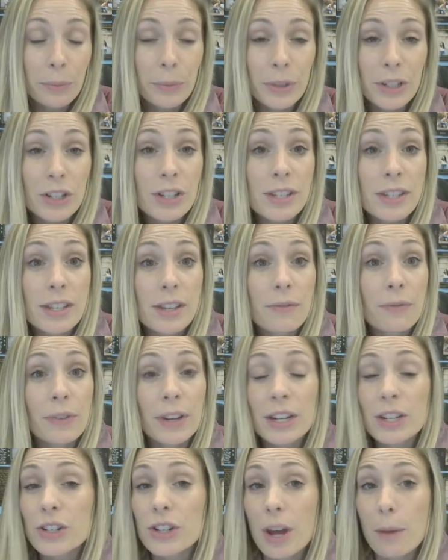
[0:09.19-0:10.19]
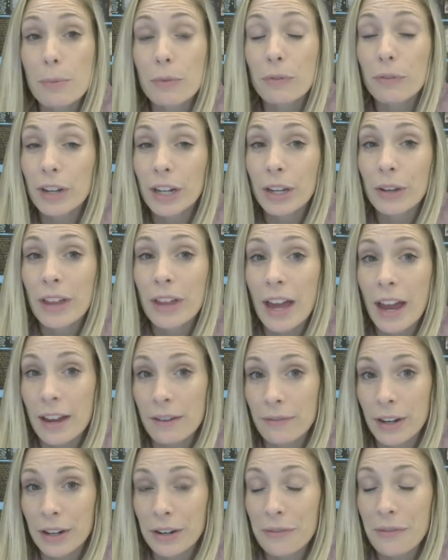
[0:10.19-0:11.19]
We just finished up a video that had
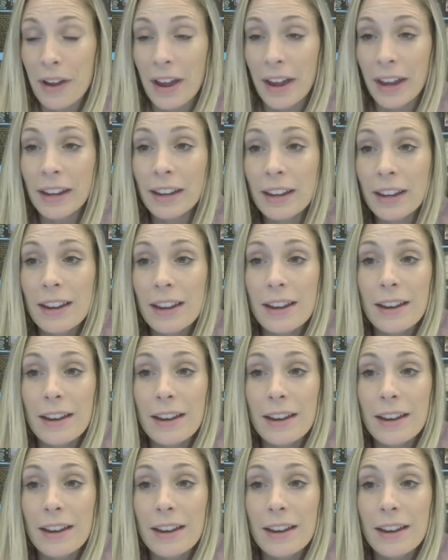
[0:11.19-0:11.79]
verifying,